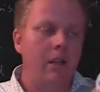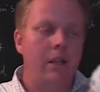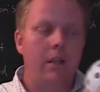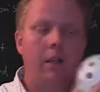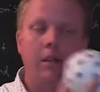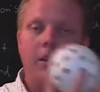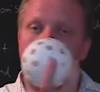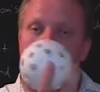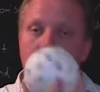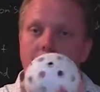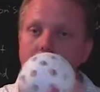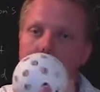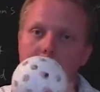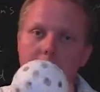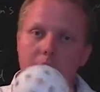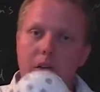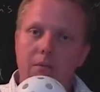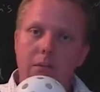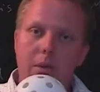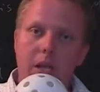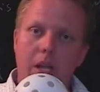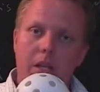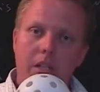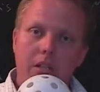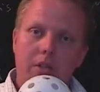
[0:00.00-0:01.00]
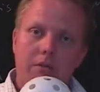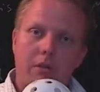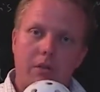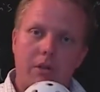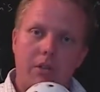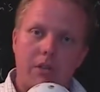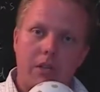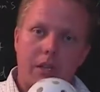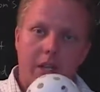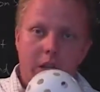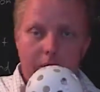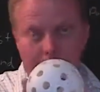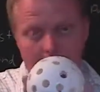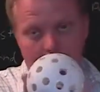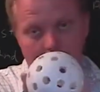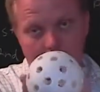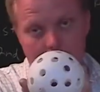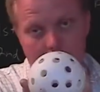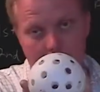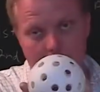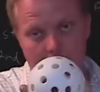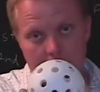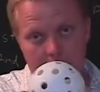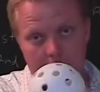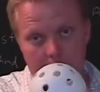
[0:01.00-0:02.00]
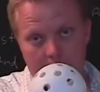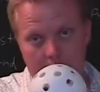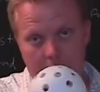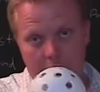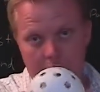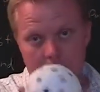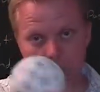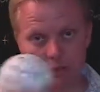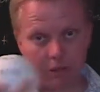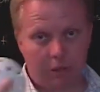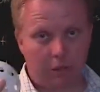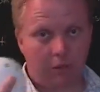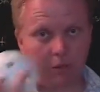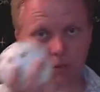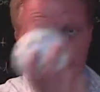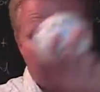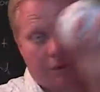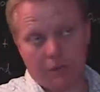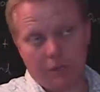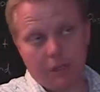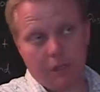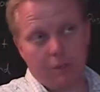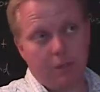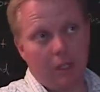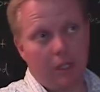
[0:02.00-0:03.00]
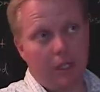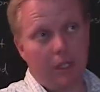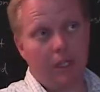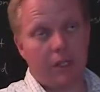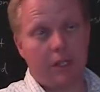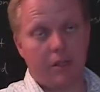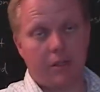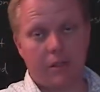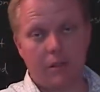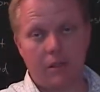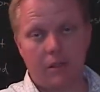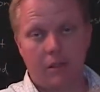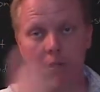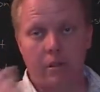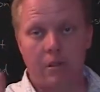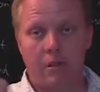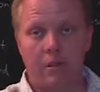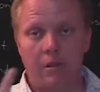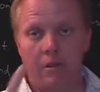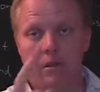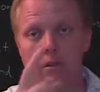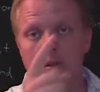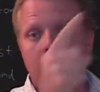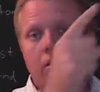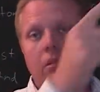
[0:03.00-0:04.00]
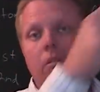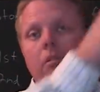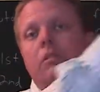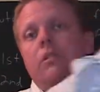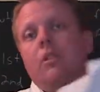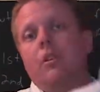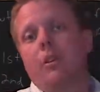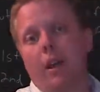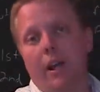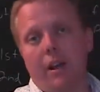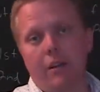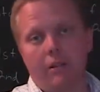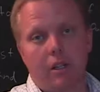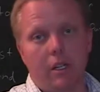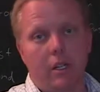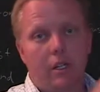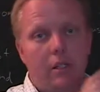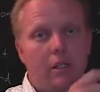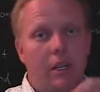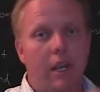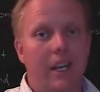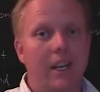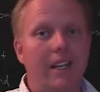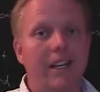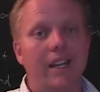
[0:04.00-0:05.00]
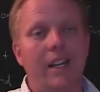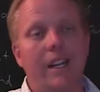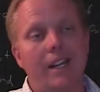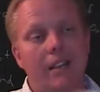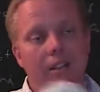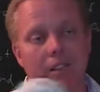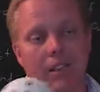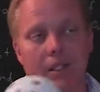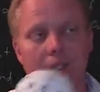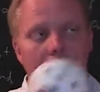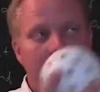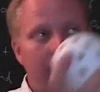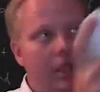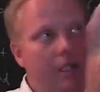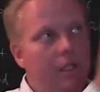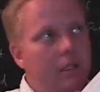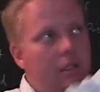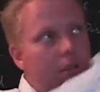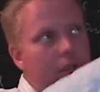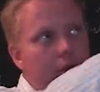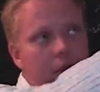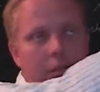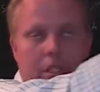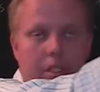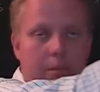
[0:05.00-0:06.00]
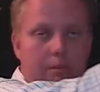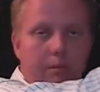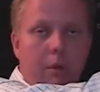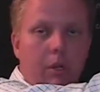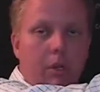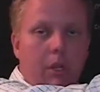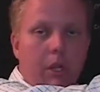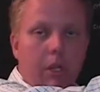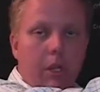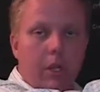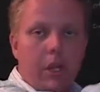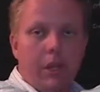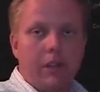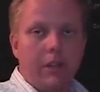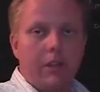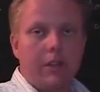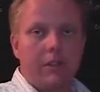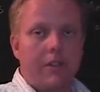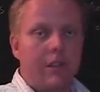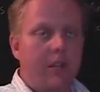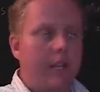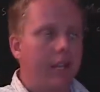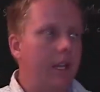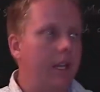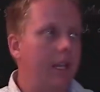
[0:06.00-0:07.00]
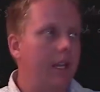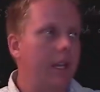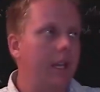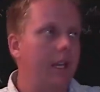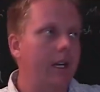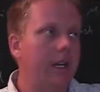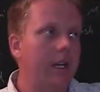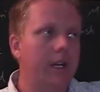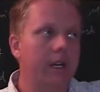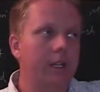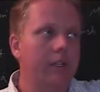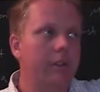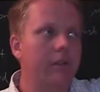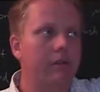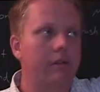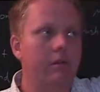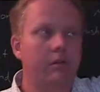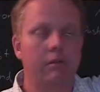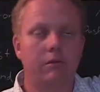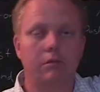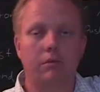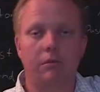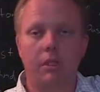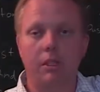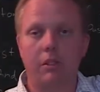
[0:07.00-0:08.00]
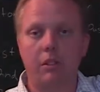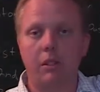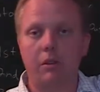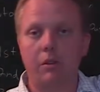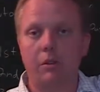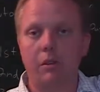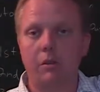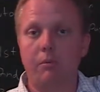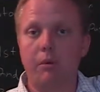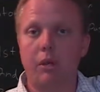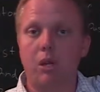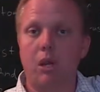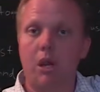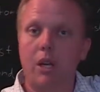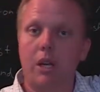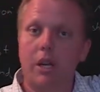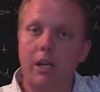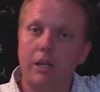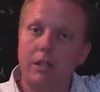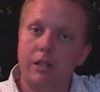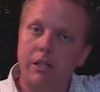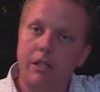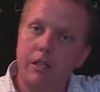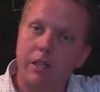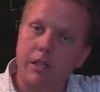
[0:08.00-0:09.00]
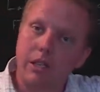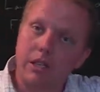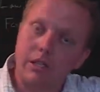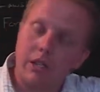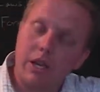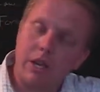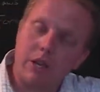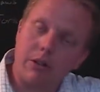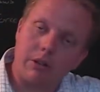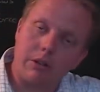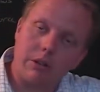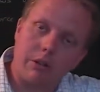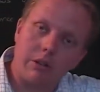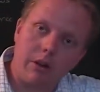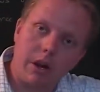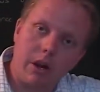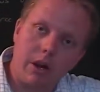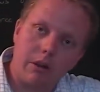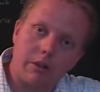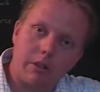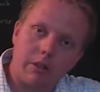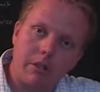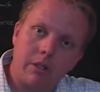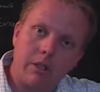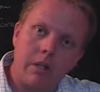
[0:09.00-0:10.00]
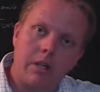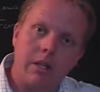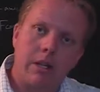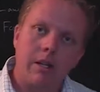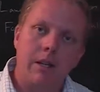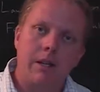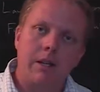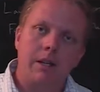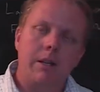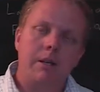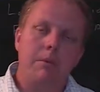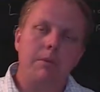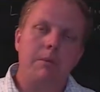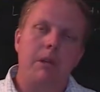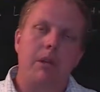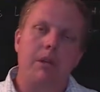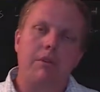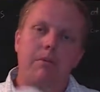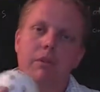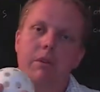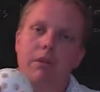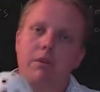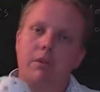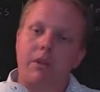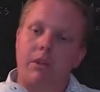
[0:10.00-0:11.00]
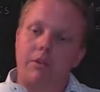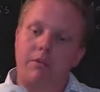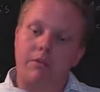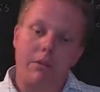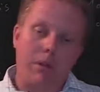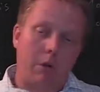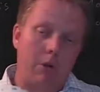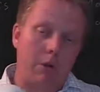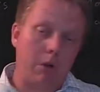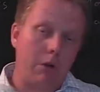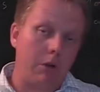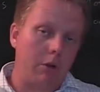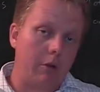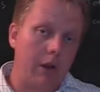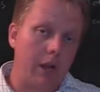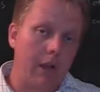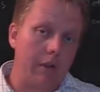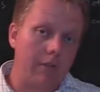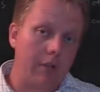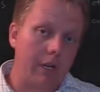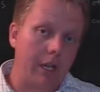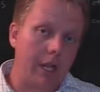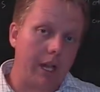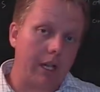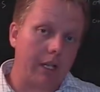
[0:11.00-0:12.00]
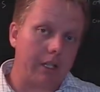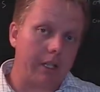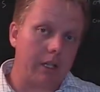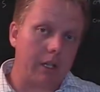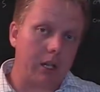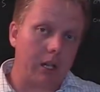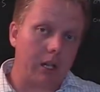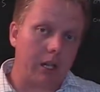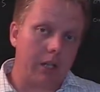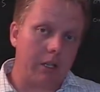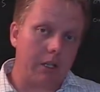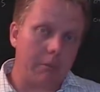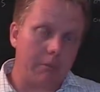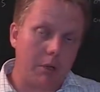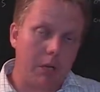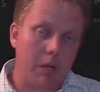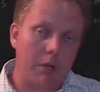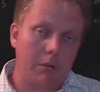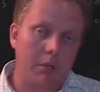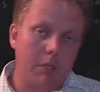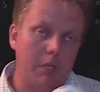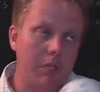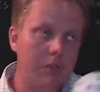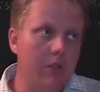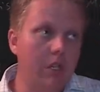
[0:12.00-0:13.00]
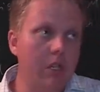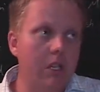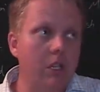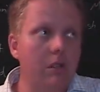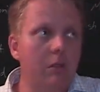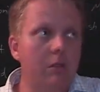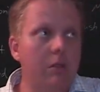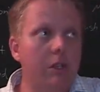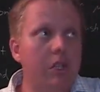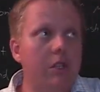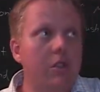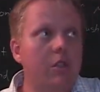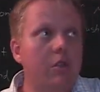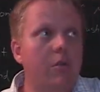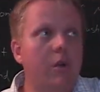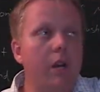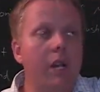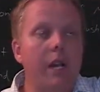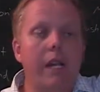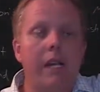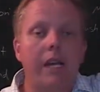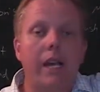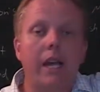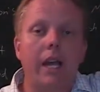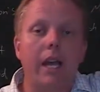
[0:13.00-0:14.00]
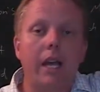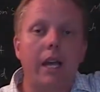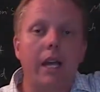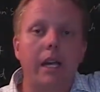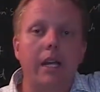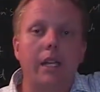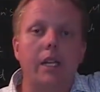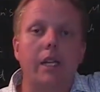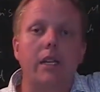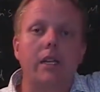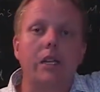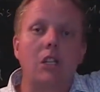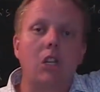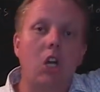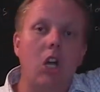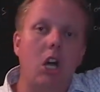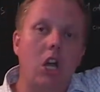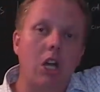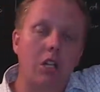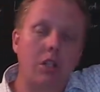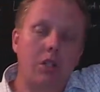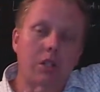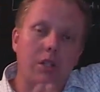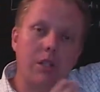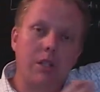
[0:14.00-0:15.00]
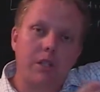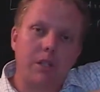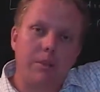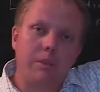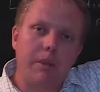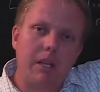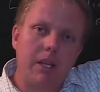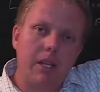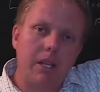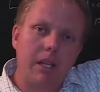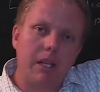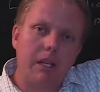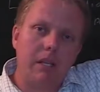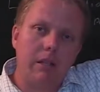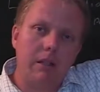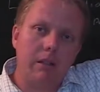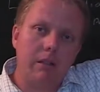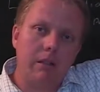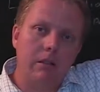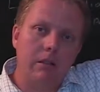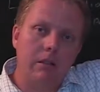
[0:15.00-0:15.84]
The first unbalanced force that comes to your mind, of course, when you throw something is gravity. And it instantly is pulling on this thing, and it continues to pull on it until it gets down to the ground. But if there were no gravity acting on it, the ball would continue in a straight line, constant speed,